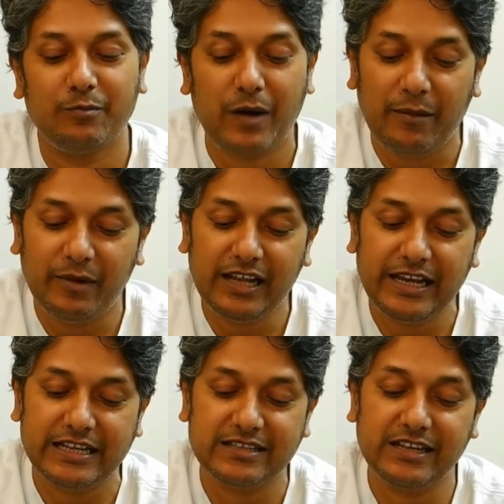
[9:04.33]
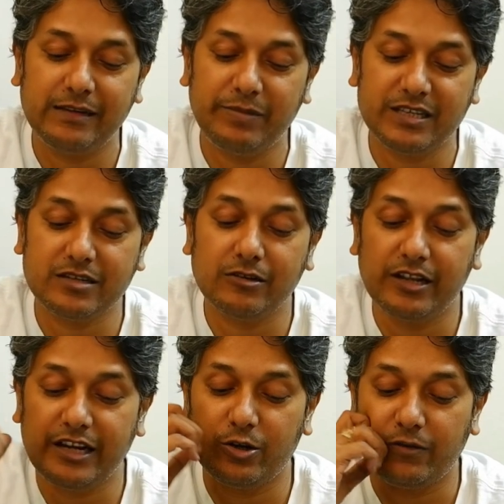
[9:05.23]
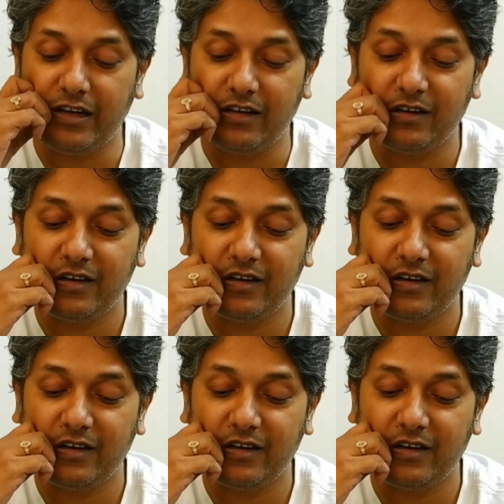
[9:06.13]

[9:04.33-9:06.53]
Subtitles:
Pamela is an epistolary novel.